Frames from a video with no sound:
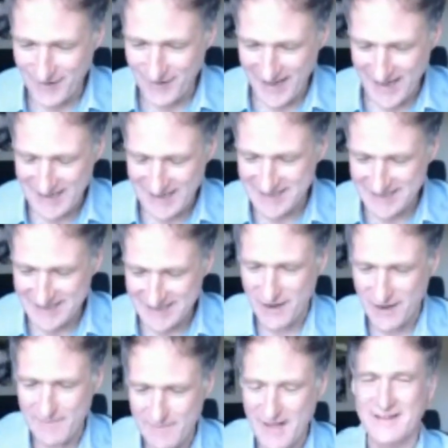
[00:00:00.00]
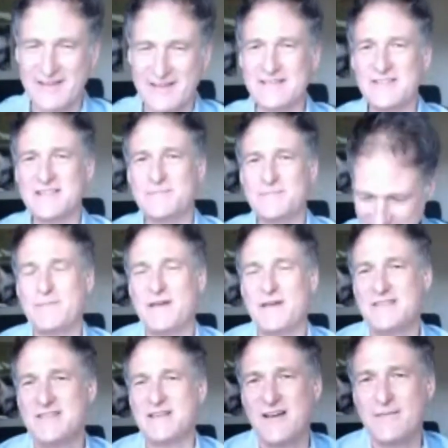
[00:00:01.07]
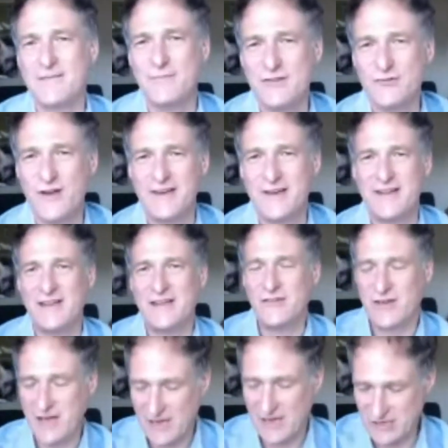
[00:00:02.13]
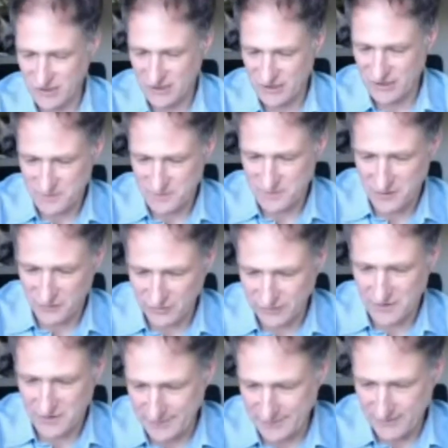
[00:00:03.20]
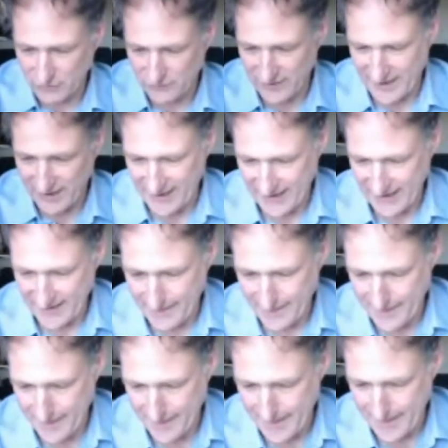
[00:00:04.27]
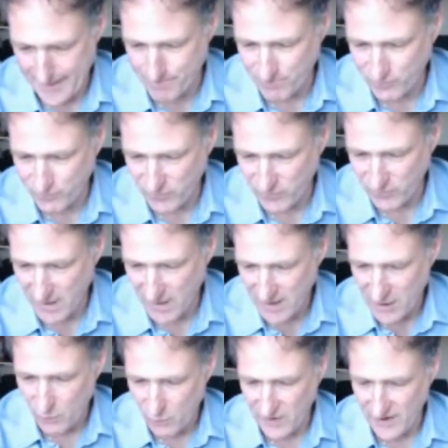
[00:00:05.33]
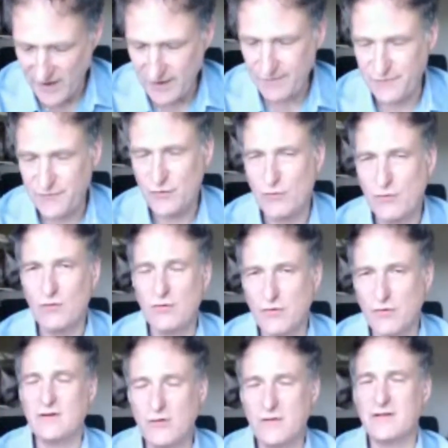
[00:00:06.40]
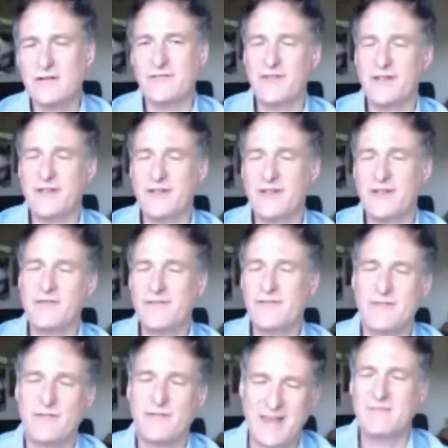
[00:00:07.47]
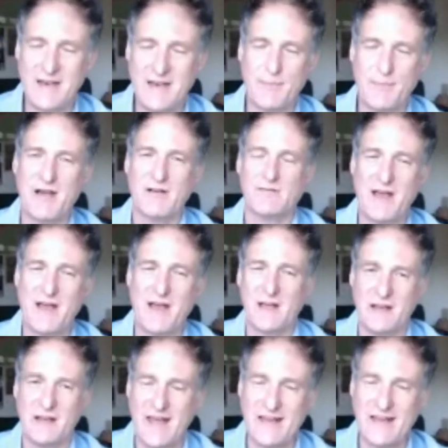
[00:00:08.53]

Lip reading: Okay, so I'm now going to just spend a bit of time on the training and education because we've got a lot going on there. If you're if you're thinking about